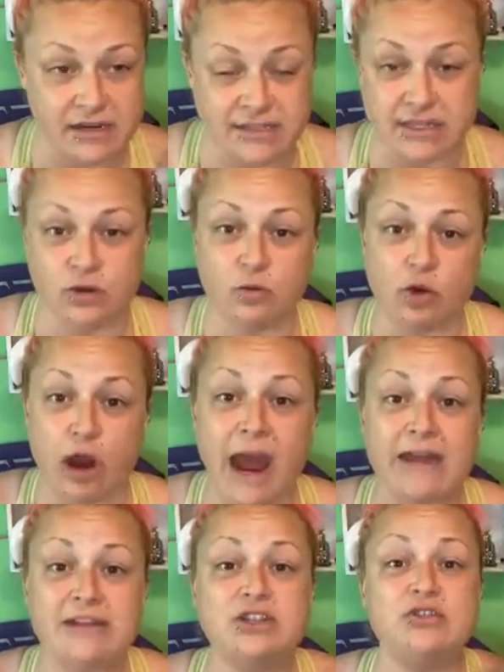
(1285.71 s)
It's a
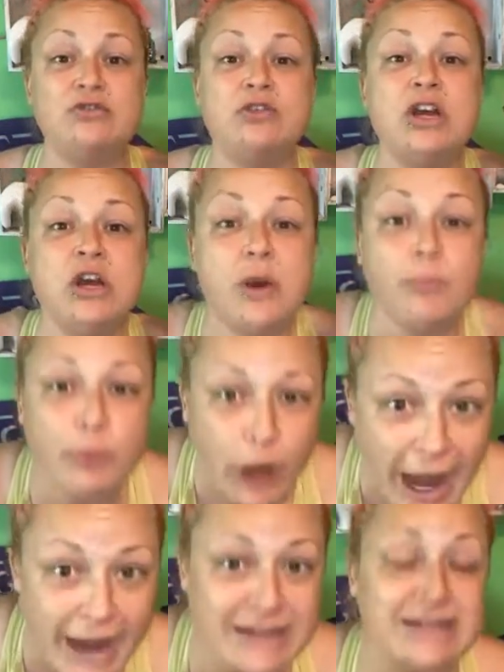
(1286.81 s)
gratitude
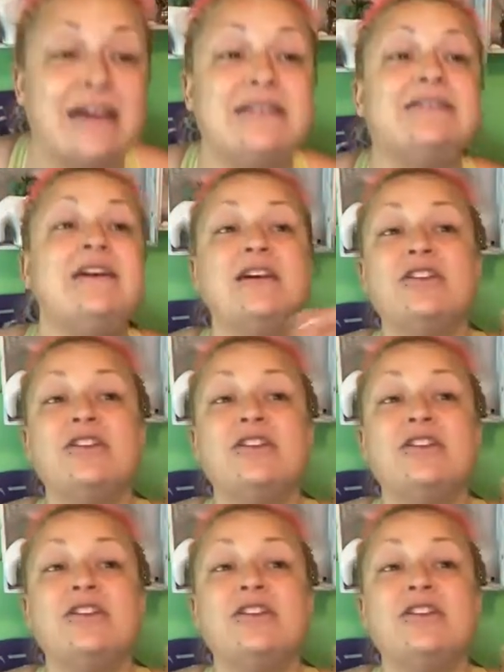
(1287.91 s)
practice